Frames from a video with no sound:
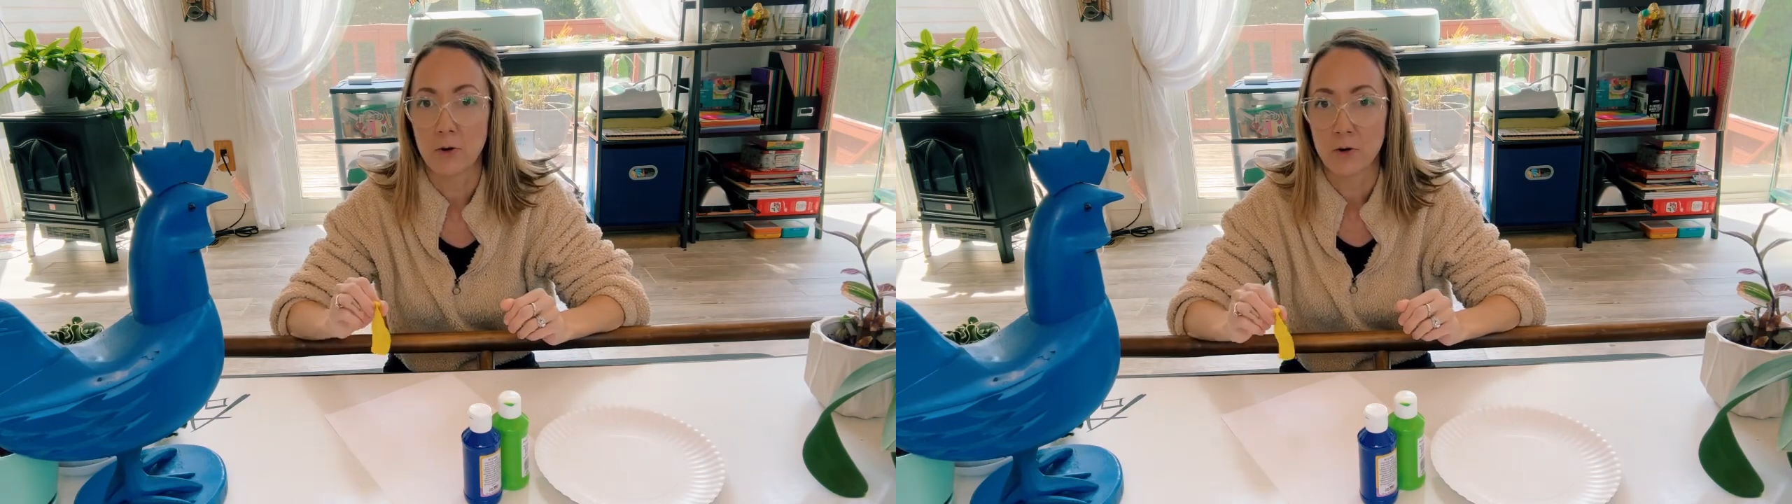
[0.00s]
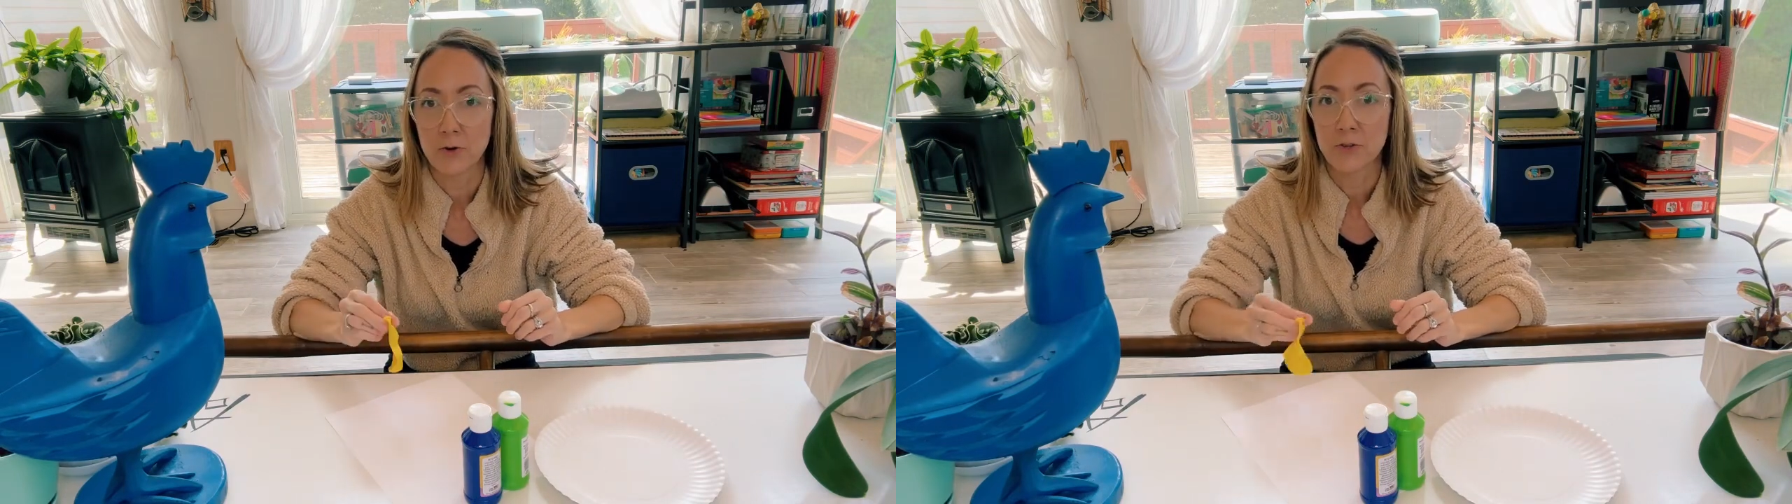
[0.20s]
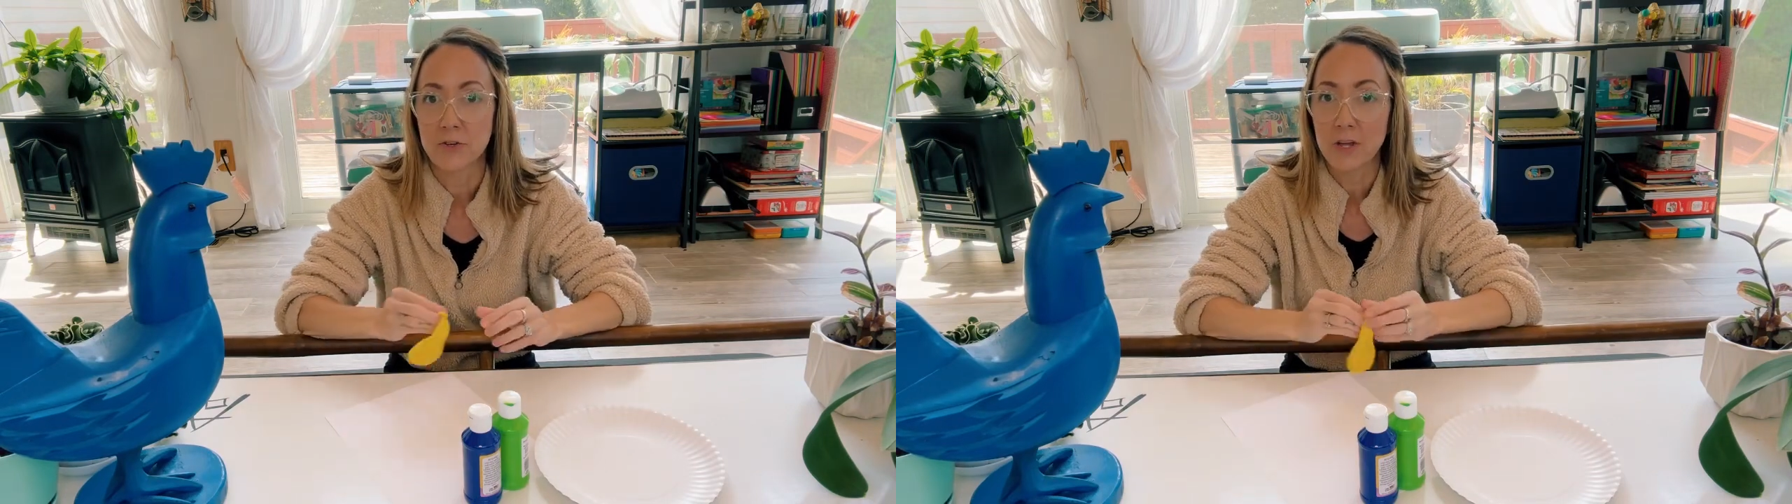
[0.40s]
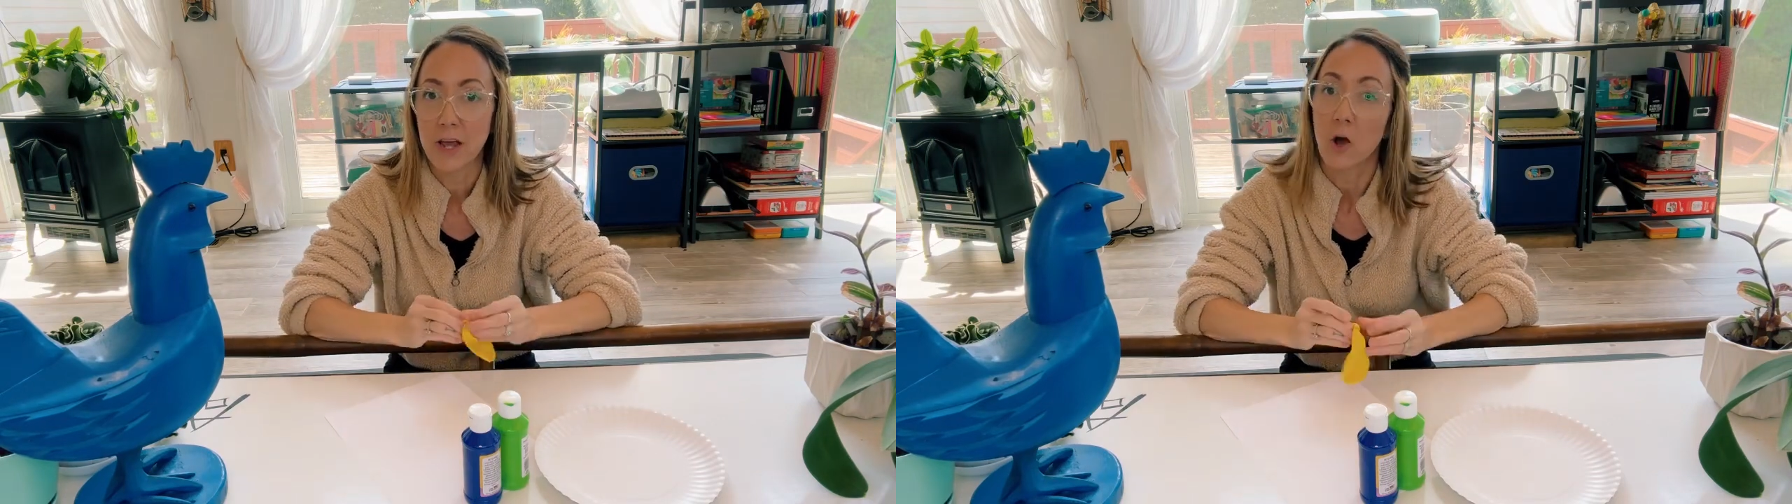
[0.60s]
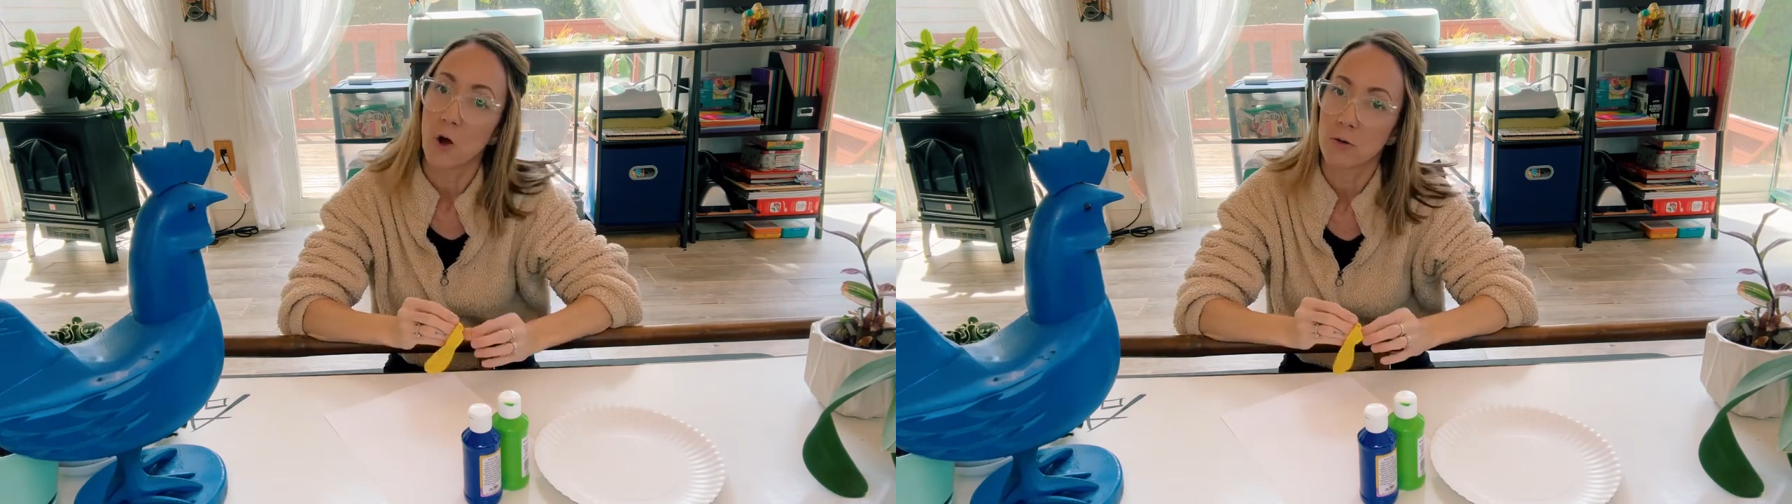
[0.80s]
Earth
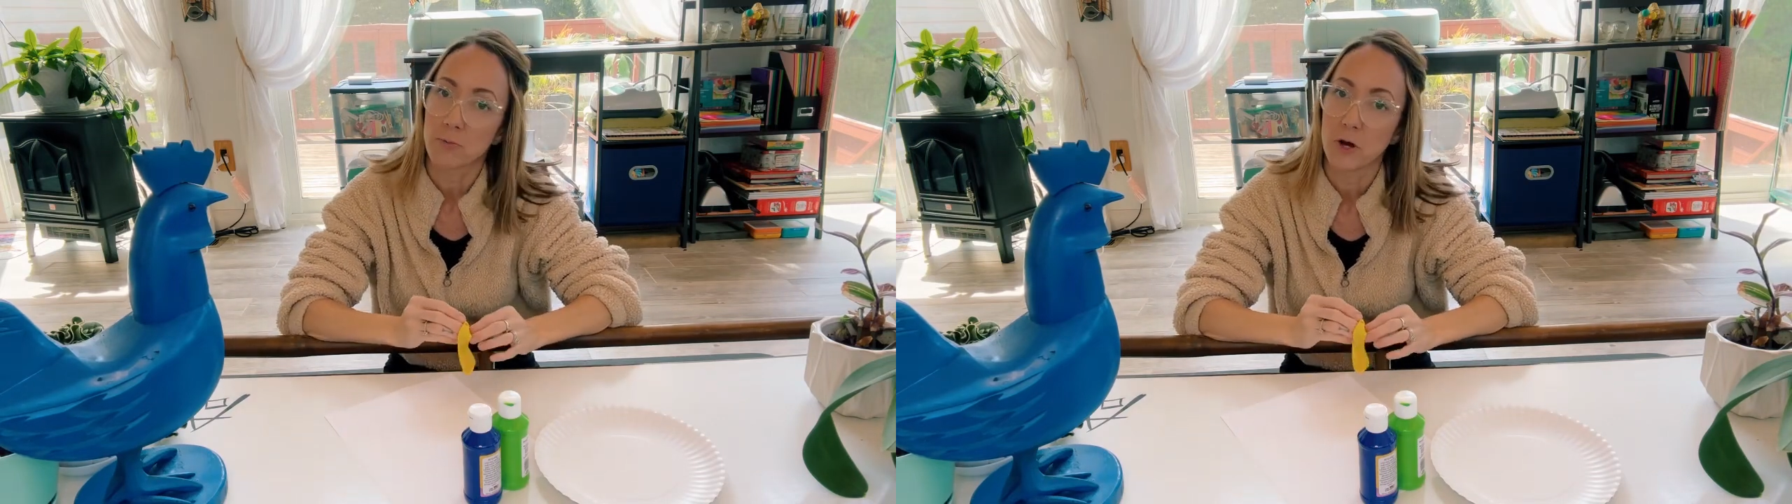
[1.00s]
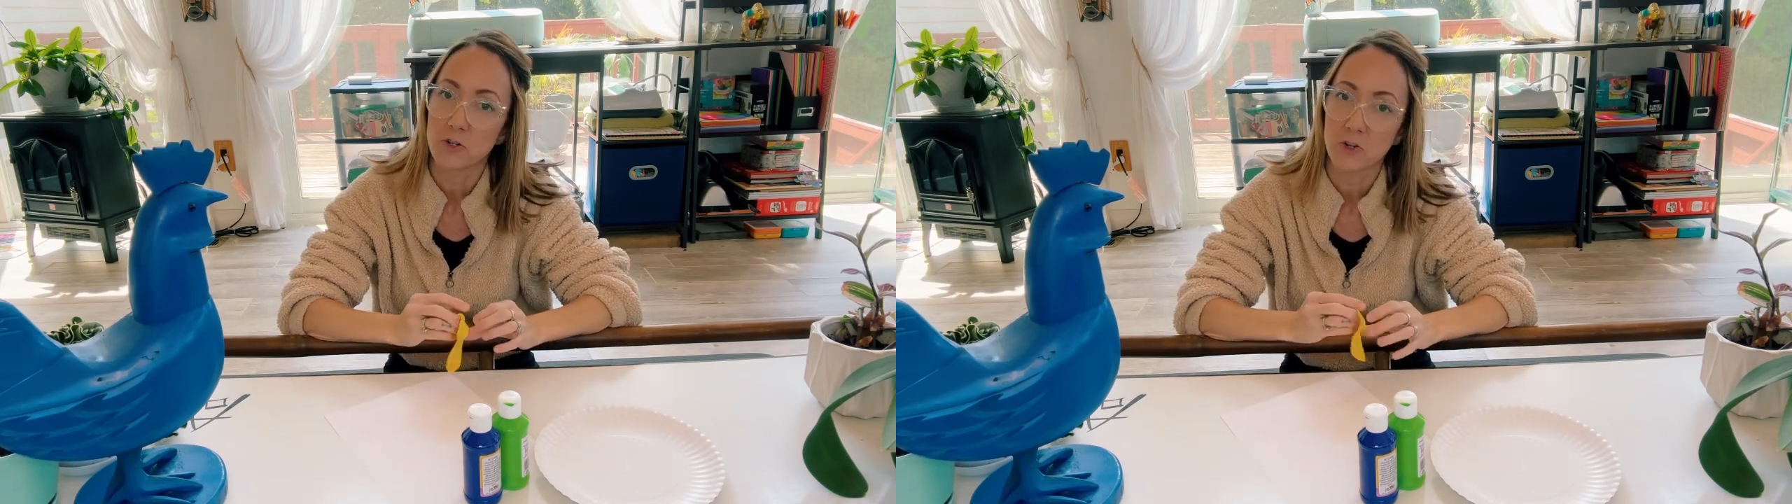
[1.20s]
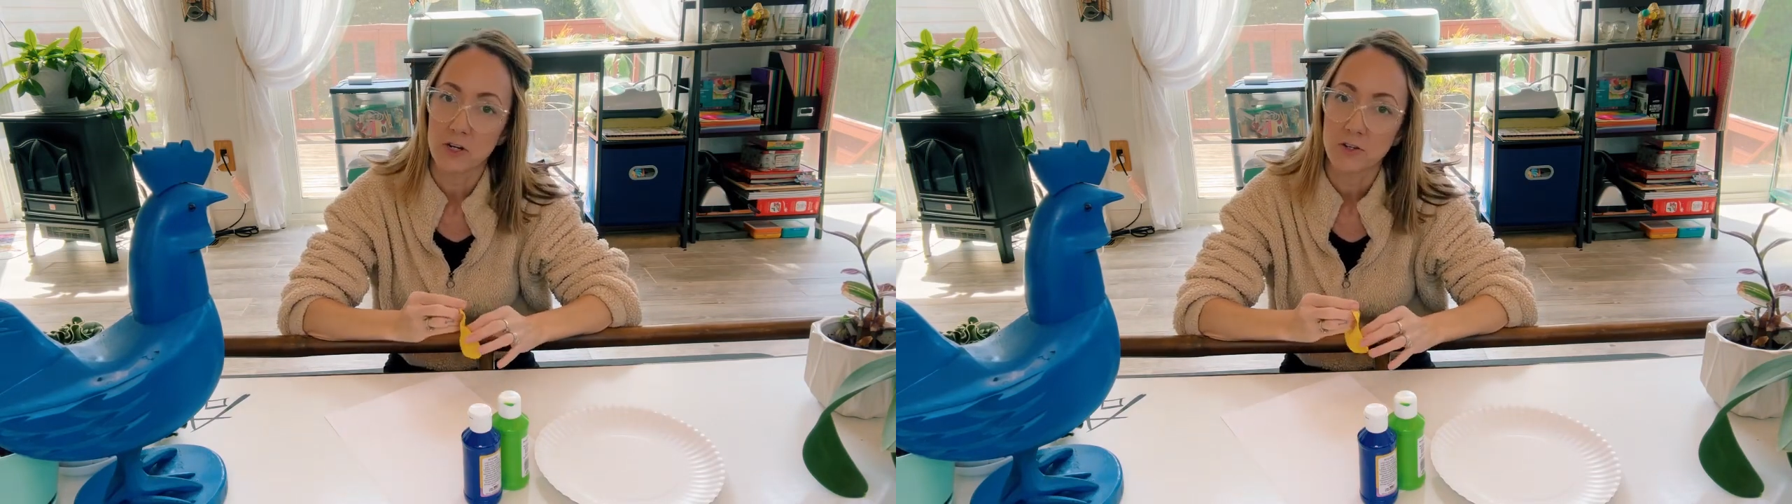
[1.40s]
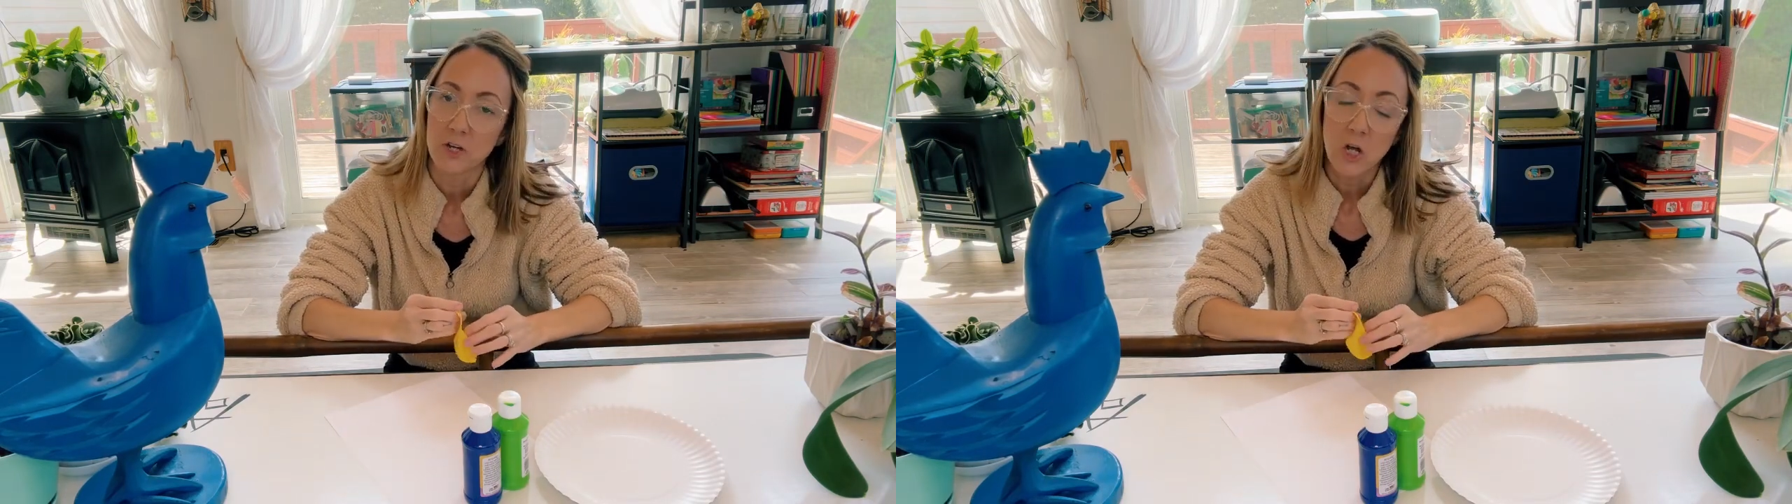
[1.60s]
Day art project.